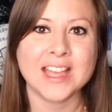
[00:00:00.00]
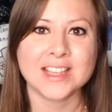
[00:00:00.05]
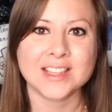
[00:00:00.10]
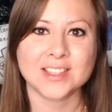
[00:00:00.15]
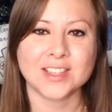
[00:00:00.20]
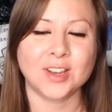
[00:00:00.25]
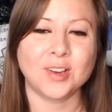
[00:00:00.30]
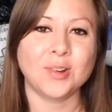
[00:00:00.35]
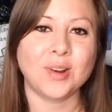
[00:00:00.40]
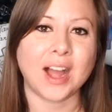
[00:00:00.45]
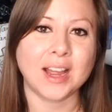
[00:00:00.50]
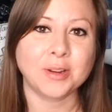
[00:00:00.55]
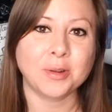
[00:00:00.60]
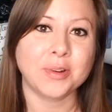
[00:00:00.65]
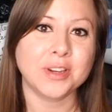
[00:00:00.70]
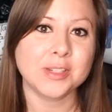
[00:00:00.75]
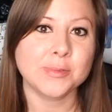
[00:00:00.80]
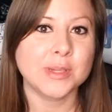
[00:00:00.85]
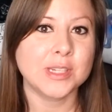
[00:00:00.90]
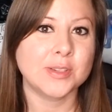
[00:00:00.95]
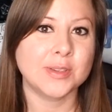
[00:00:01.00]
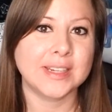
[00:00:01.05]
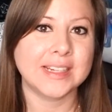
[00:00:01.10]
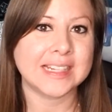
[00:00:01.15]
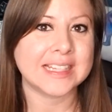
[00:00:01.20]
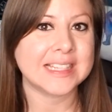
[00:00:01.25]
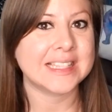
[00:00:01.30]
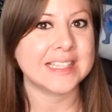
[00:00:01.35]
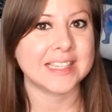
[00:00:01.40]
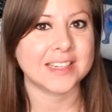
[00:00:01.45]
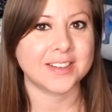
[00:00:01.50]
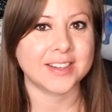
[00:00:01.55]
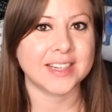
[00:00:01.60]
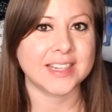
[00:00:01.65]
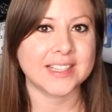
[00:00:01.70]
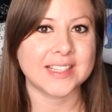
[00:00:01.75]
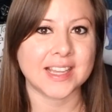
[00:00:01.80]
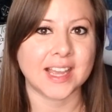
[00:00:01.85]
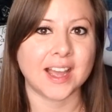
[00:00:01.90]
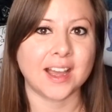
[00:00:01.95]
So I'm going to be doing a
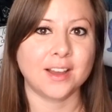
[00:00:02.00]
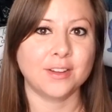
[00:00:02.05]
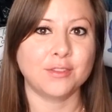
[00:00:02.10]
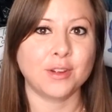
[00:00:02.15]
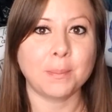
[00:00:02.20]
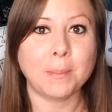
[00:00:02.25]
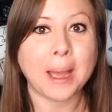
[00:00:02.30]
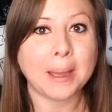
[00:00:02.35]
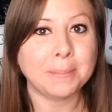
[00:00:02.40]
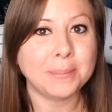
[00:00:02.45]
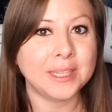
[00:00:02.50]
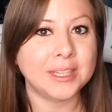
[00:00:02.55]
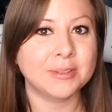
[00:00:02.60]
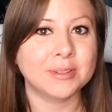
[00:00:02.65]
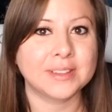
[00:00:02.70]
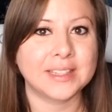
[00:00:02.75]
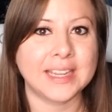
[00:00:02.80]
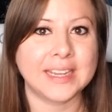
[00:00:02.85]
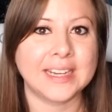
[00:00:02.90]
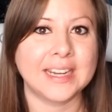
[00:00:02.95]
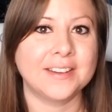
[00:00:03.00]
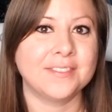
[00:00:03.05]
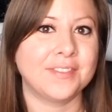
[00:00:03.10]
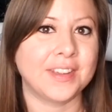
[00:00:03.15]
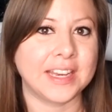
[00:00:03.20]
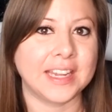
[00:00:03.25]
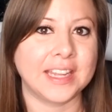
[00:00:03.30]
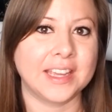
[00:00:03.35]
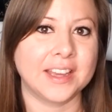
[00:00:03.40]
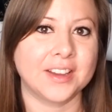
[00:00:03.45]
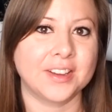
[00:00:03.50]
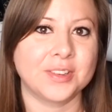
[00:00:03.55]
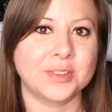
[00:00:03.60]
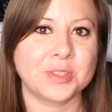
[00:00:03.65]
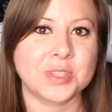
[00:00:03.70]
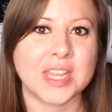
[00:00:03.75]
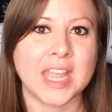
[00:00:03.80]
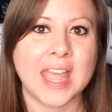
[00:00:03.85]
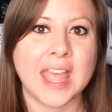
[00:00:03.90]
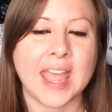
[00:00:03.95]
series of puppy related
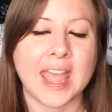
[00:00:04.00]
videos